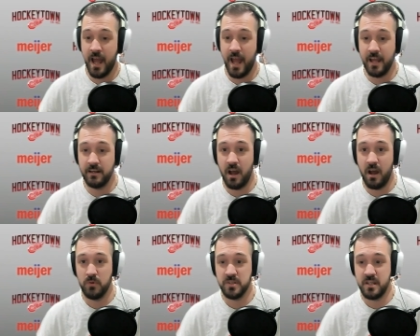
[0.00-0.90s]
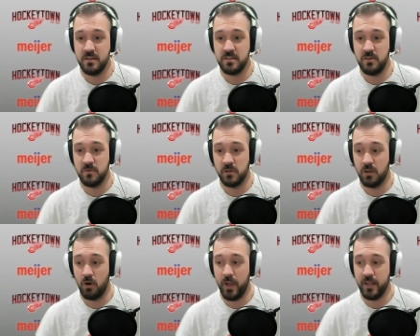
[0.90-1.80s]
And we'll see you soon.
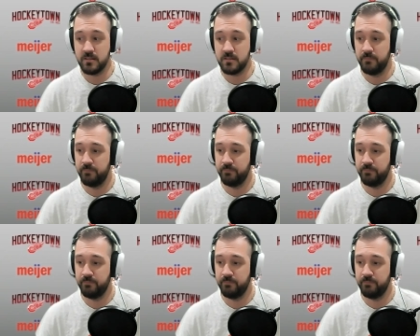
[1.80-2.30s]
Go Wings!